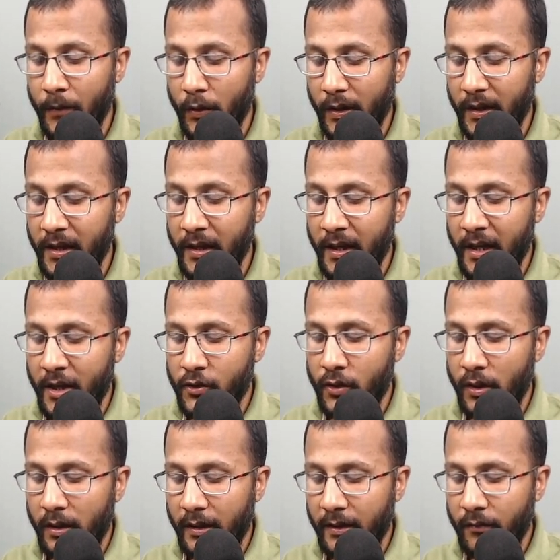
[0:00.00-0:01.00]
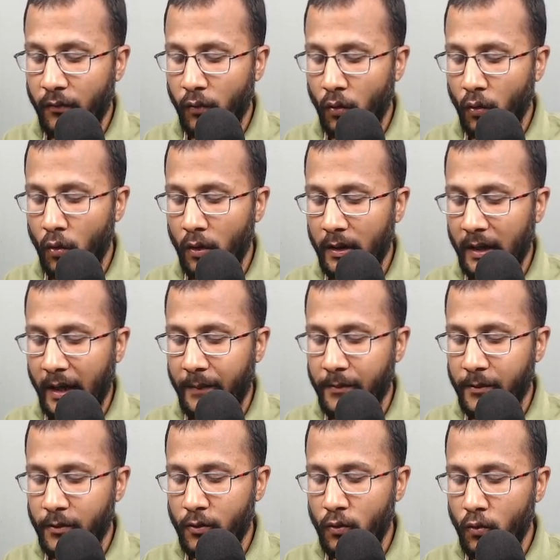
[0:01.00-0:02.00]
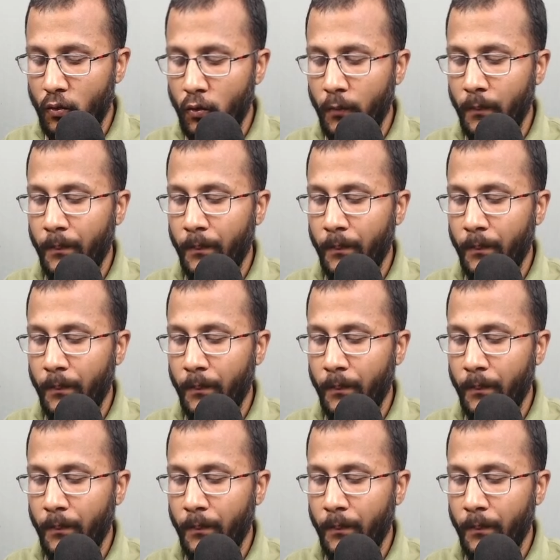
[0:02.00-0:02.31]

Okay, so I'll write 4 times 2